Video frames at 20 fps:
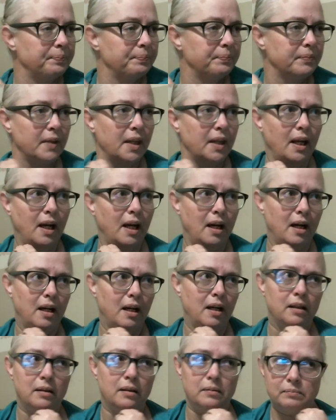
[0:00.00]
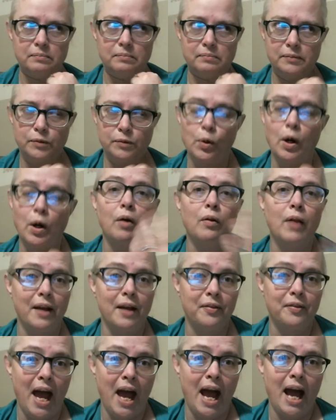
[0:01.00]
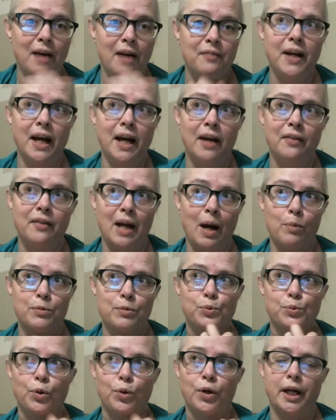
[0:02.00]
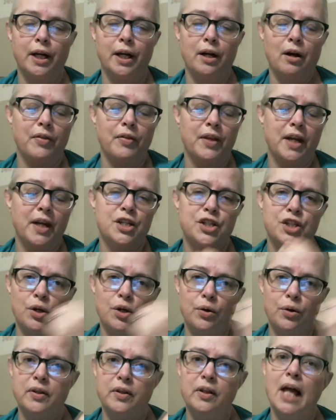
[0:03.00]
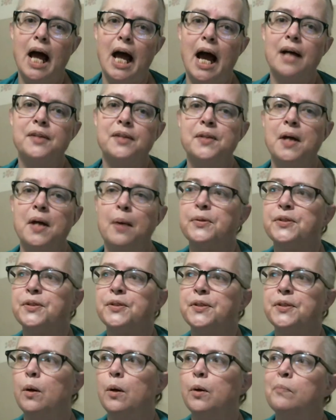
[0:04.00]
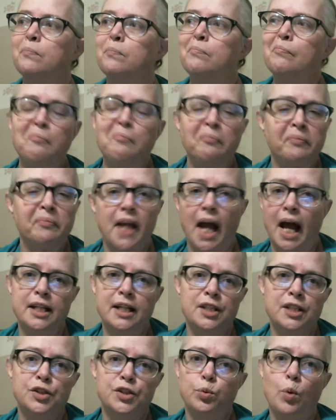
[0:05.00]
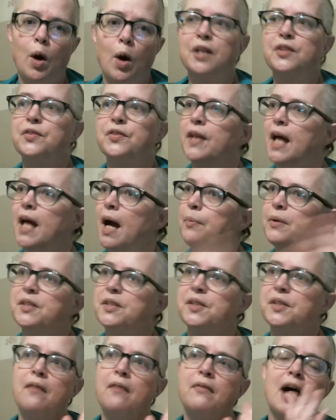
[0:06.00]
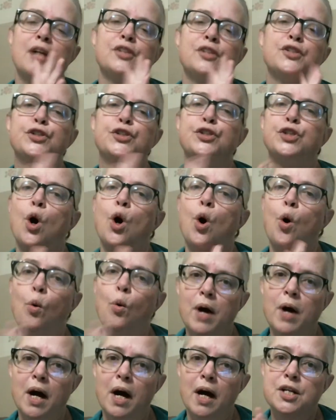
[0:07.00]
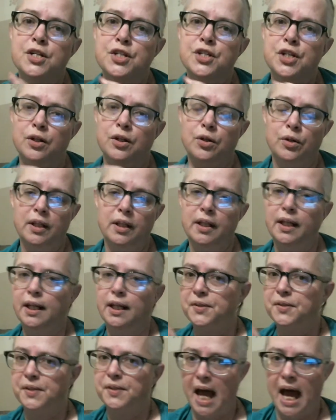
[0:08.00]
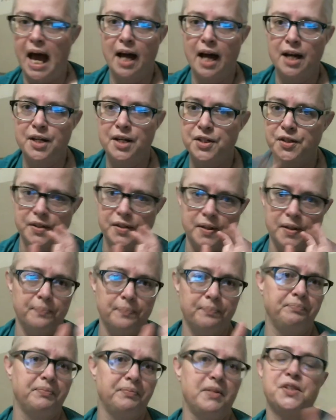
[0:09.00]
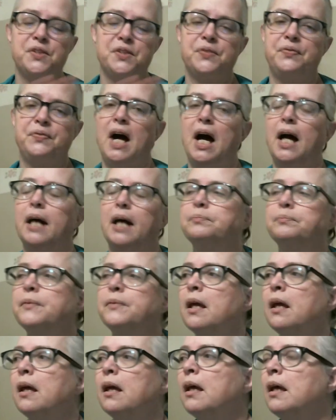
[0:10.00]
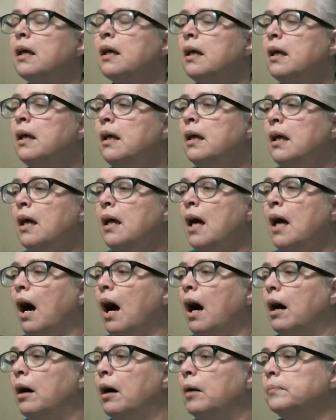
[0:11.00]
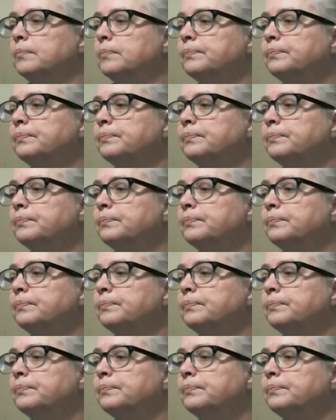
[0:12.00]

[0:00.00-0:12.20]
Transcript: well, like the Afghan that I was working on that I showed in the last episode, I didn't swatch for that because I've got so much acrylic stash that it's fine. But